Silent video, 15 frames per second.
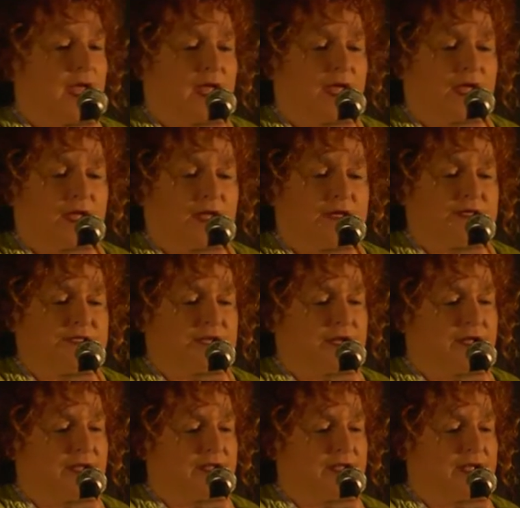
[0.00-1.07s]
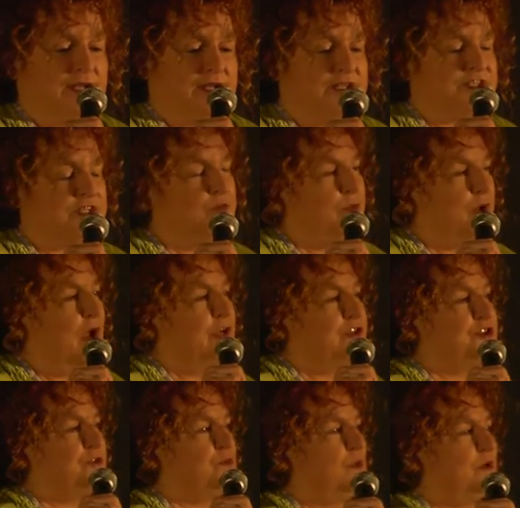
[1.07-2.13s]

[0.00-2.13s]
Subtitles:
And he said, I just